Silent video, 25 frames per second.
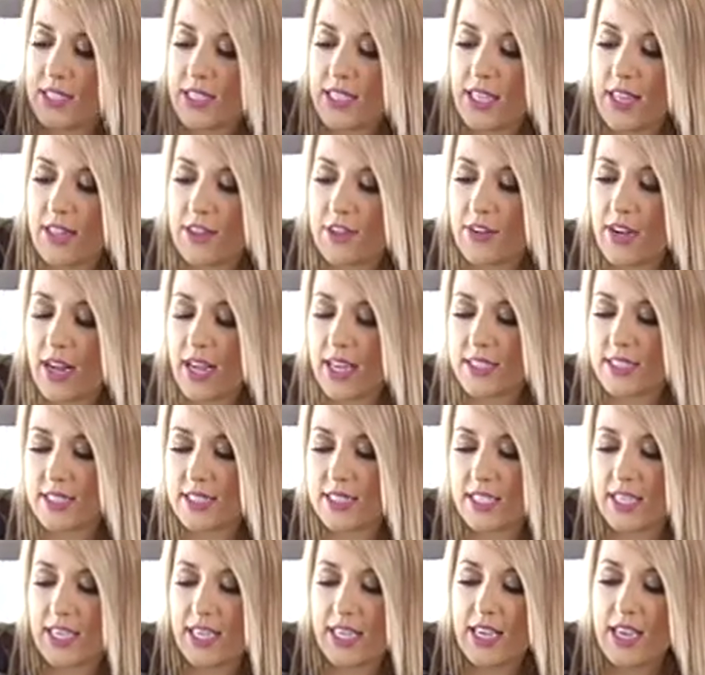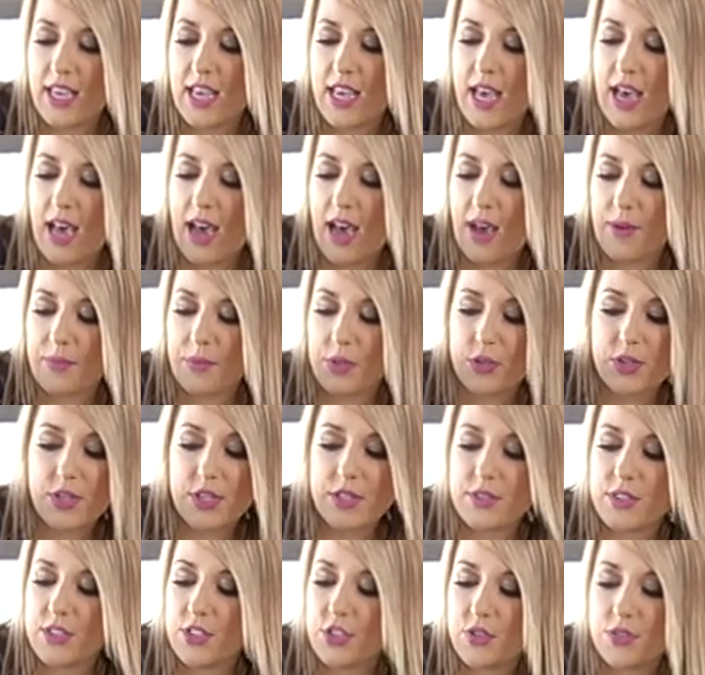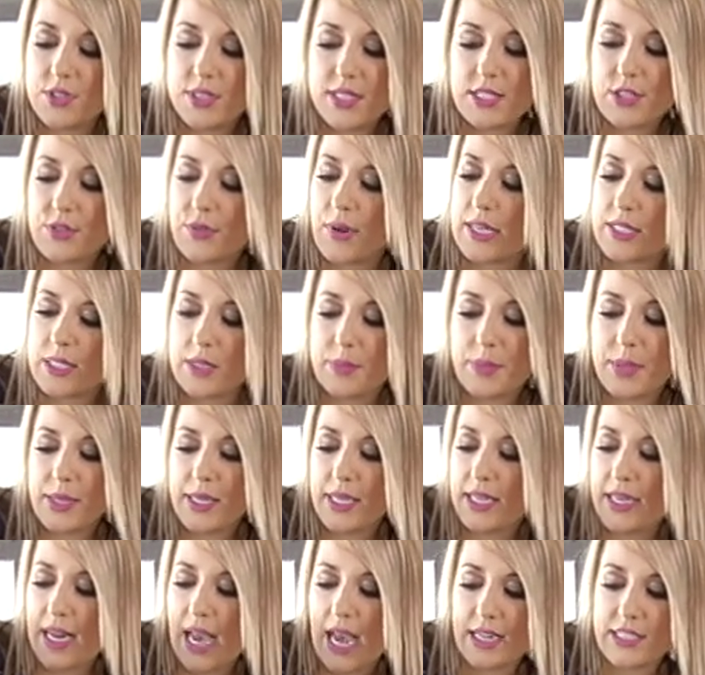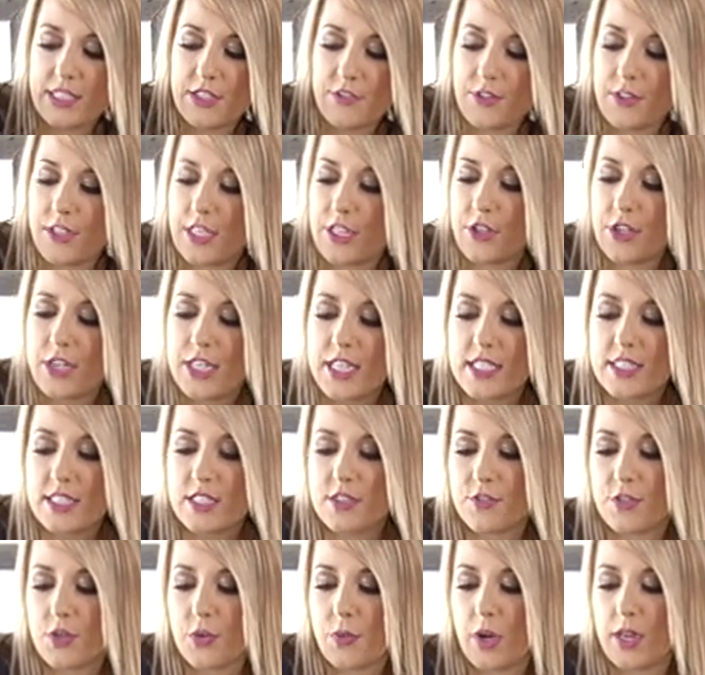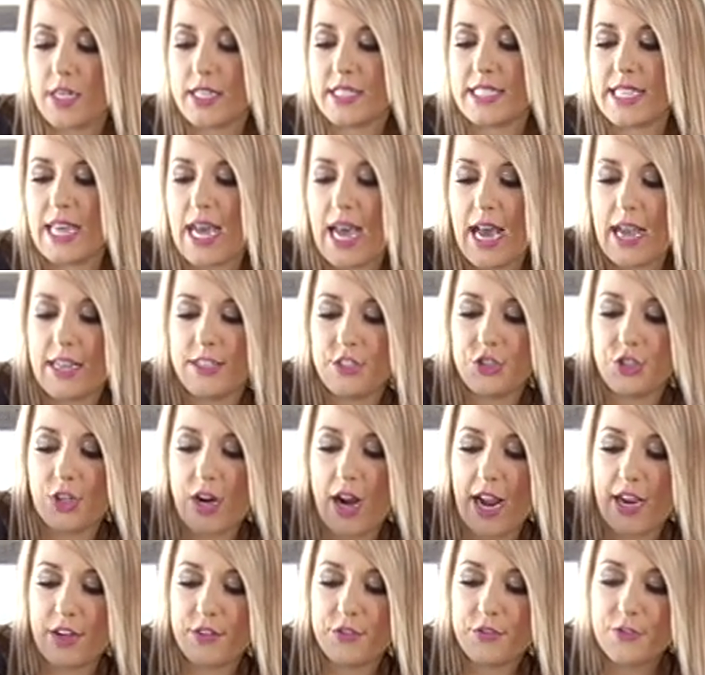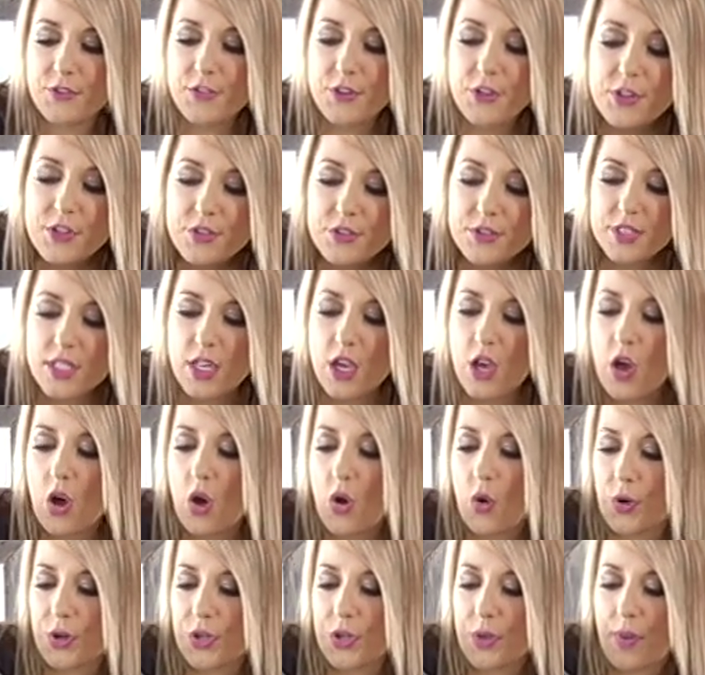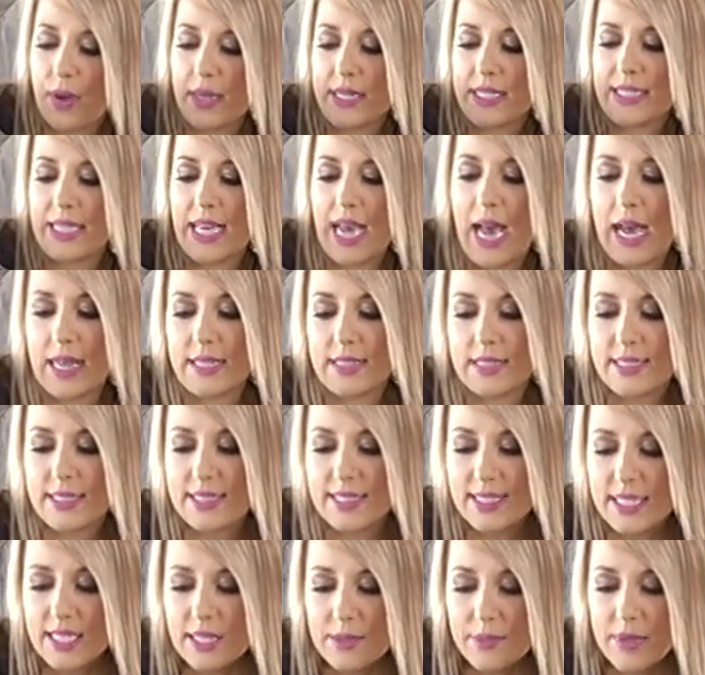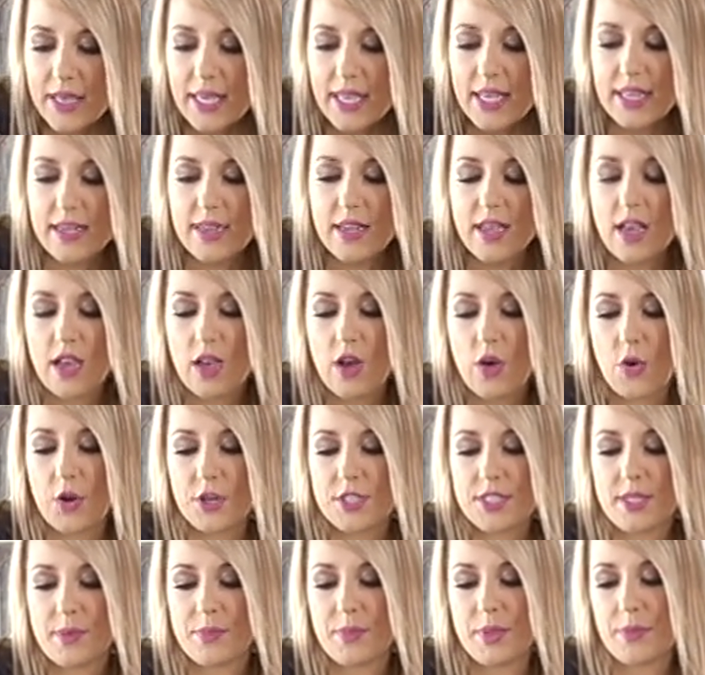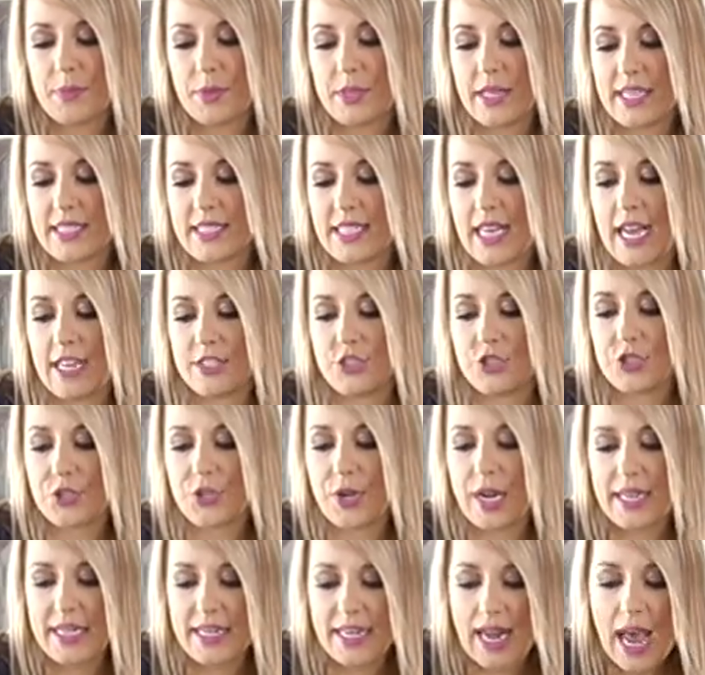together nicely. You could use this recipe and add different ingredients if you wanted to add dried fruit, or you wanted to add cinnamon, or some people like to add shredded